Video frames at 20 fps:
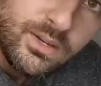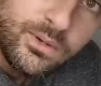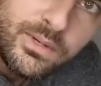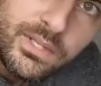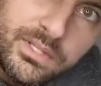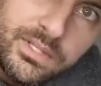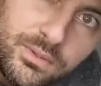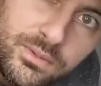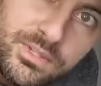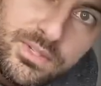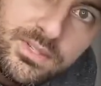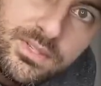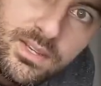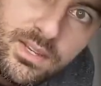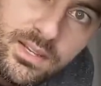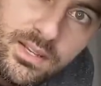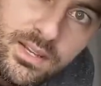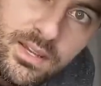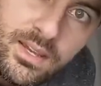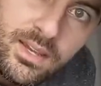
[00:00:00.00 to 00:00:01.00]
going into a
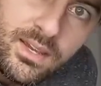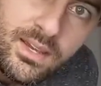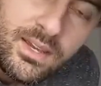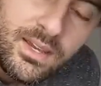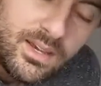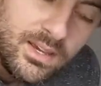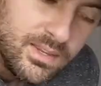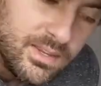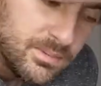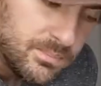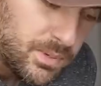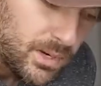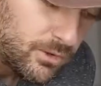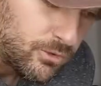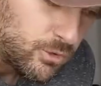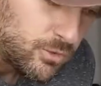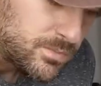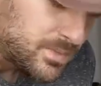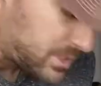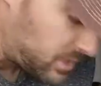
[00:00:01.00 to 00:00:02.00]
stud, that'd
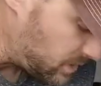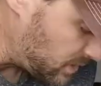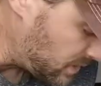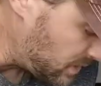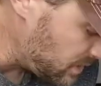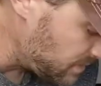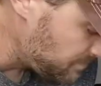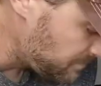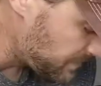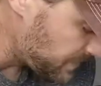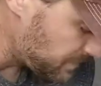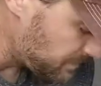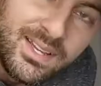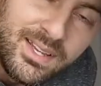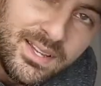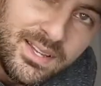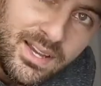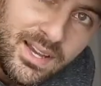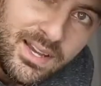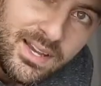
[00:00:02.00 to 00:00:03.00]
probably be good.
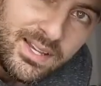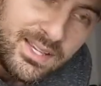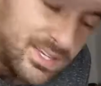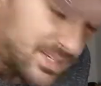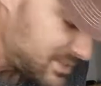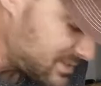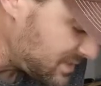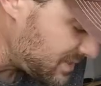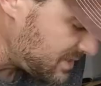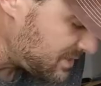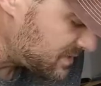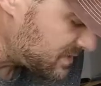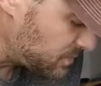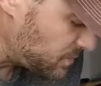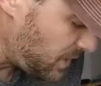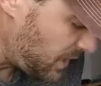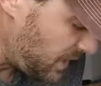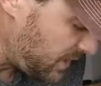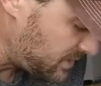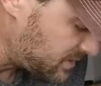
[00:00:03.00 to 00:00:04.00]
Easy to
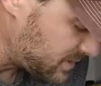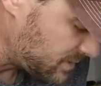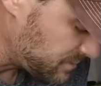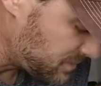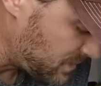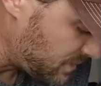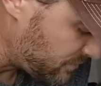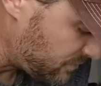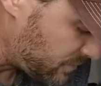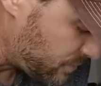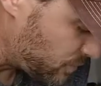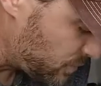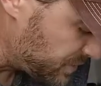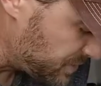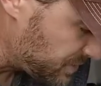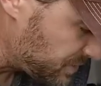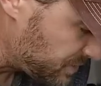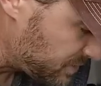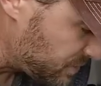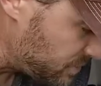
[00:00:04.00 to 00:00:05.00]
hang something from one
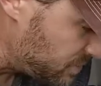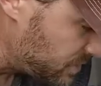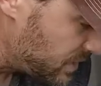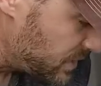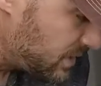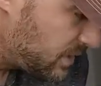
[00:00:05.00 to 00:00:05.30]
screw.